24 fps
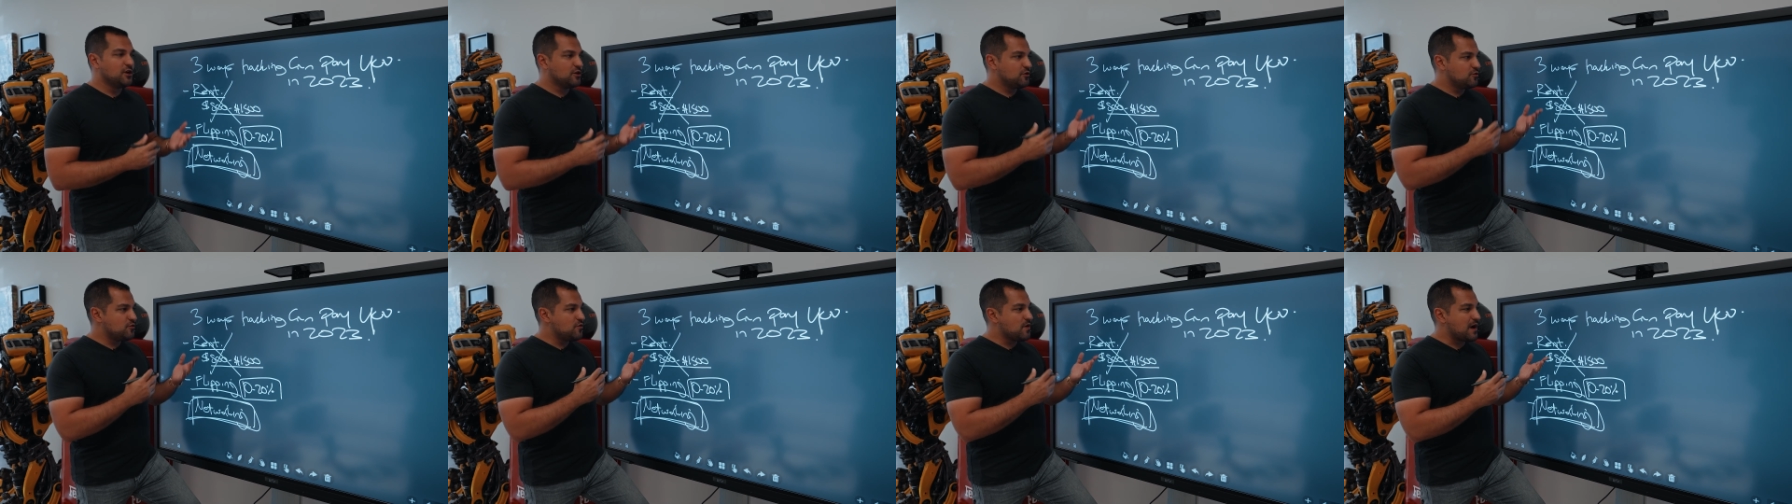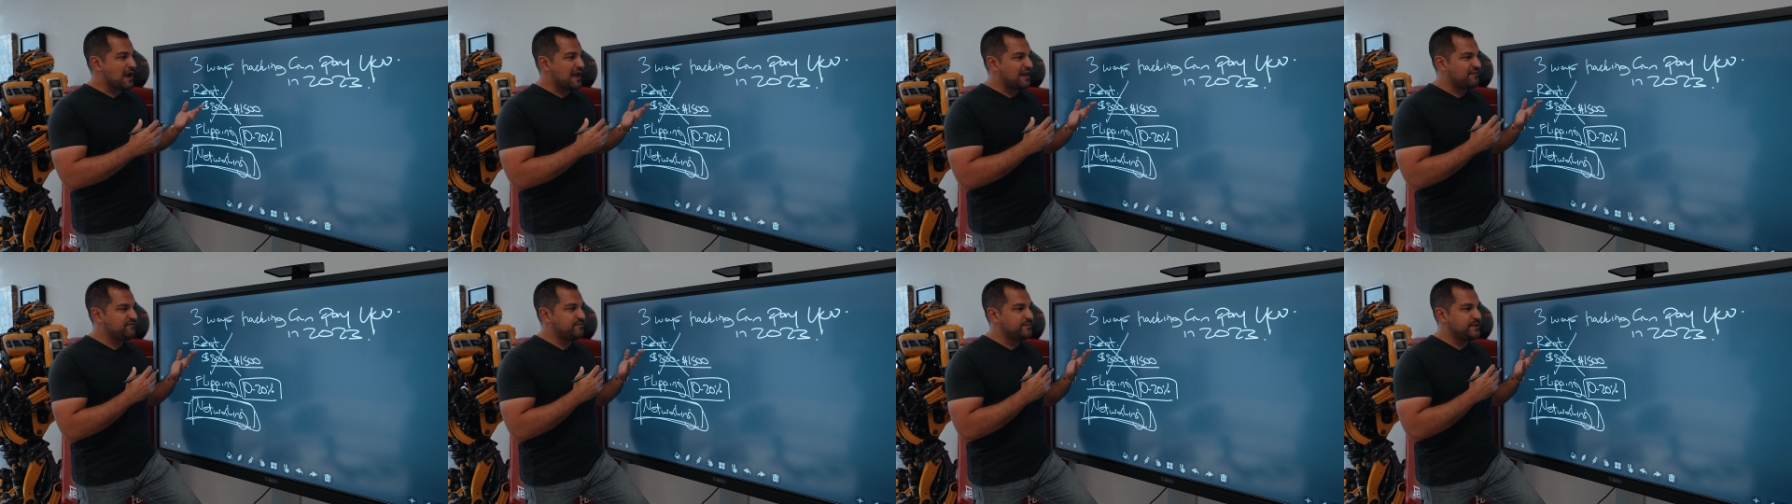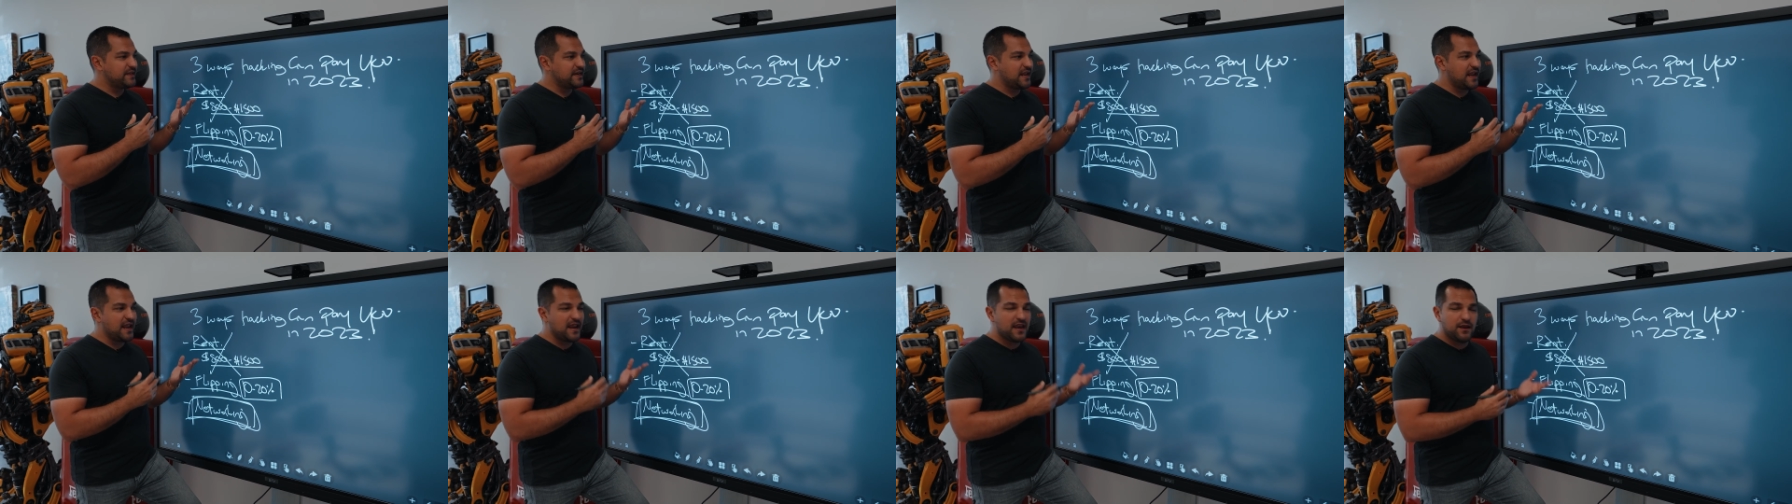who have
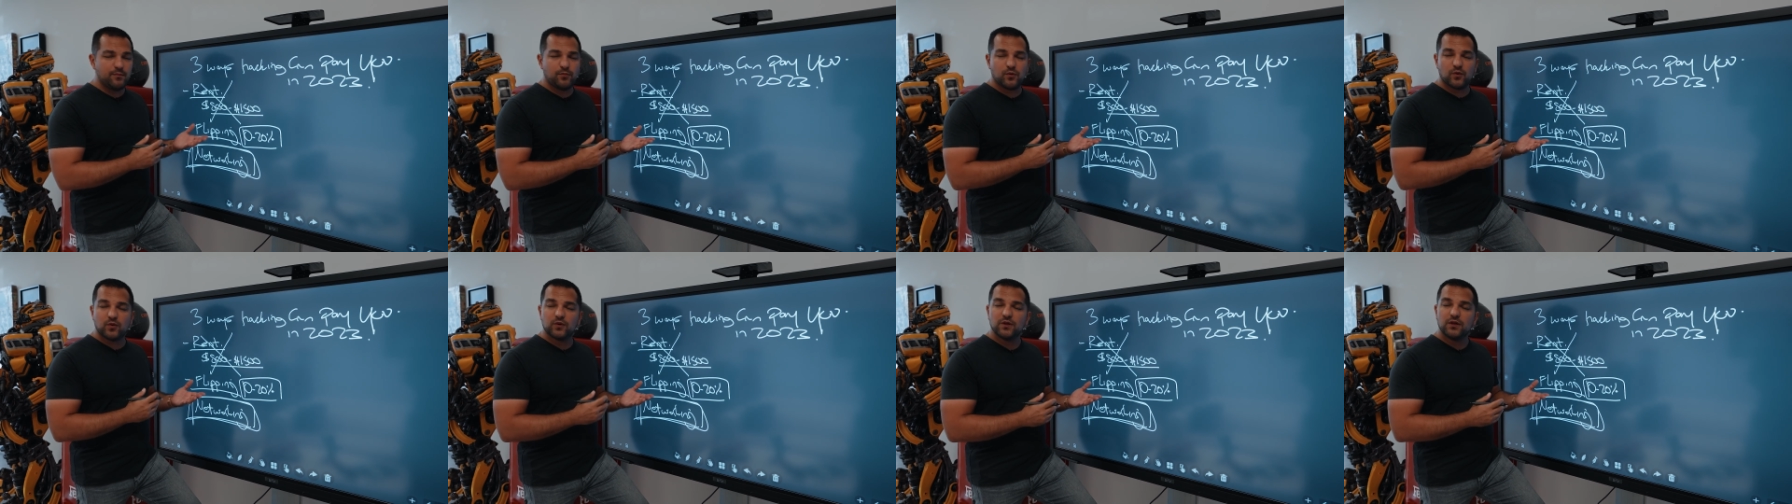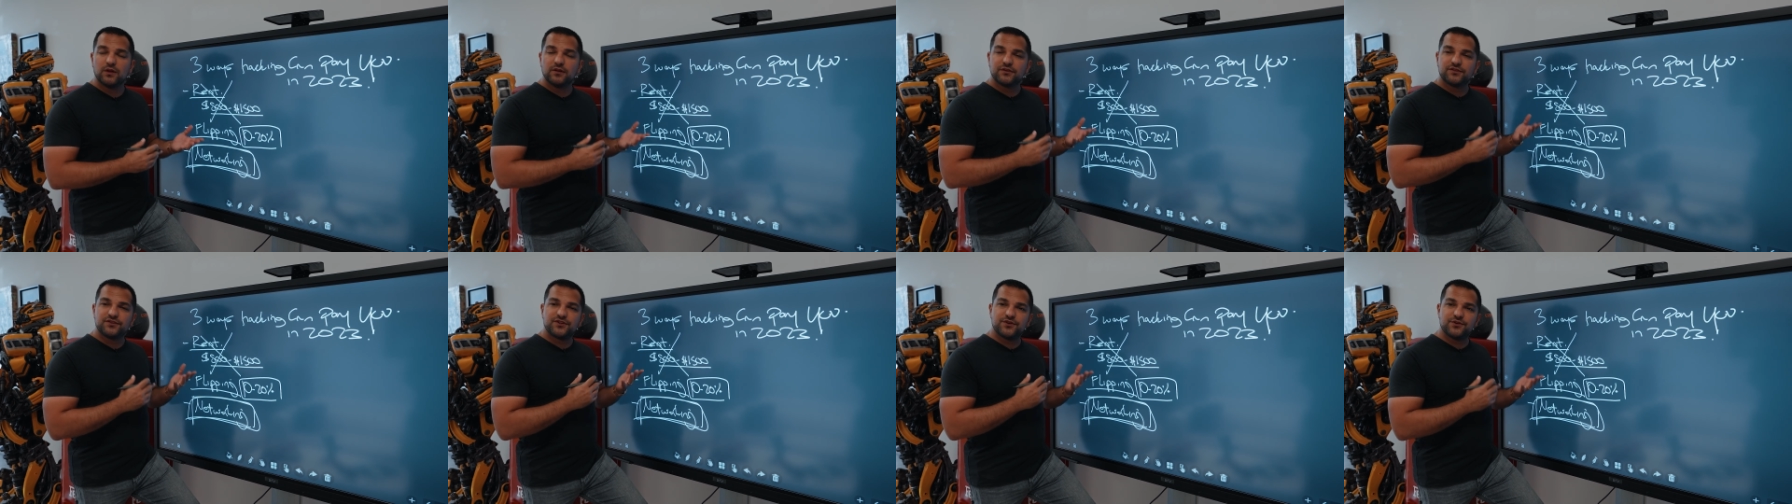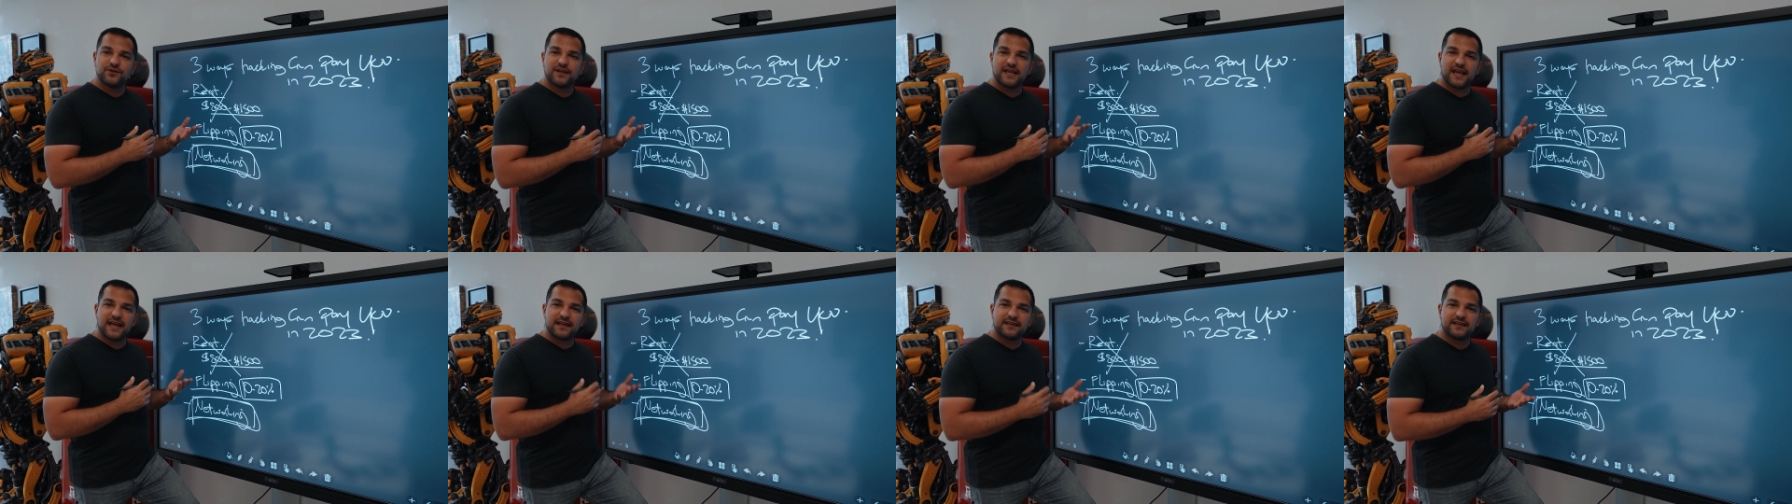been able
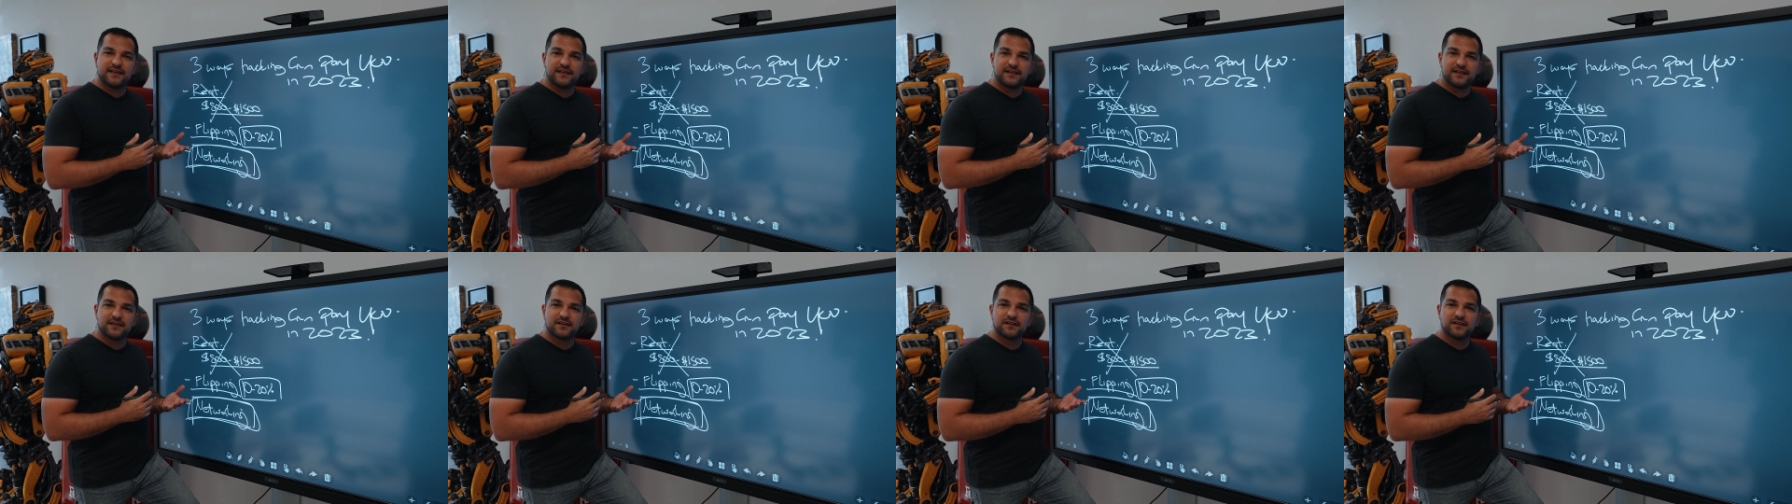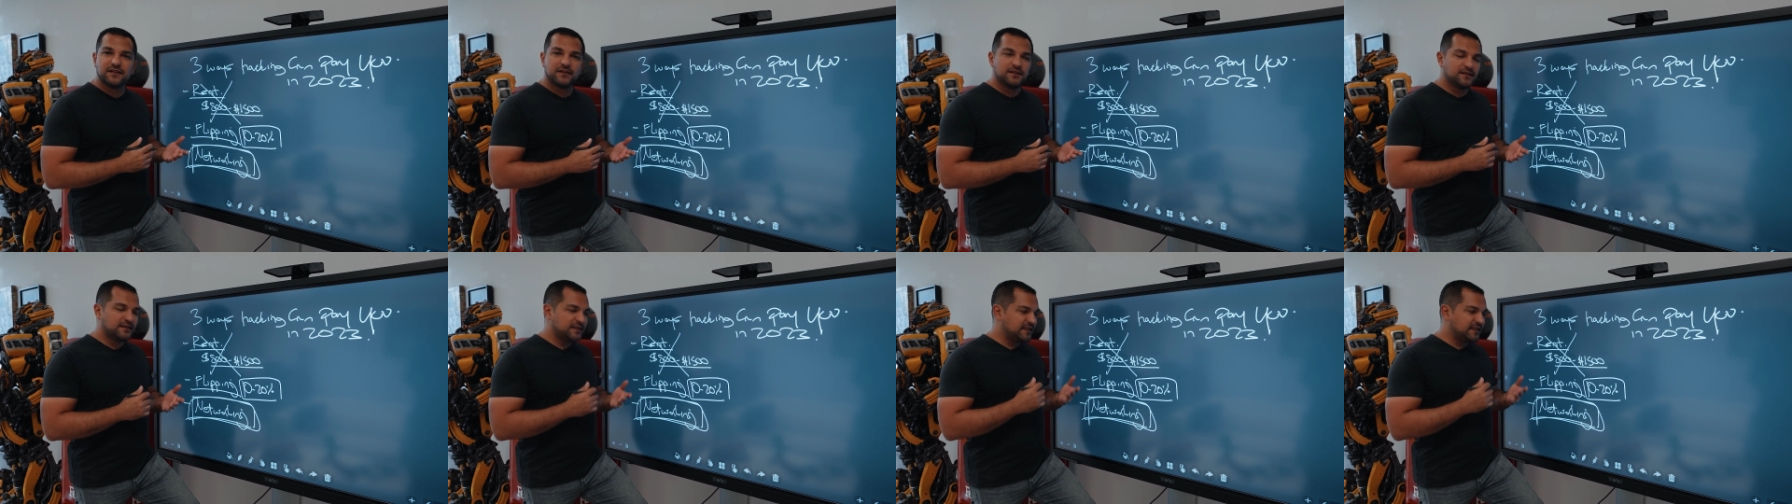to get here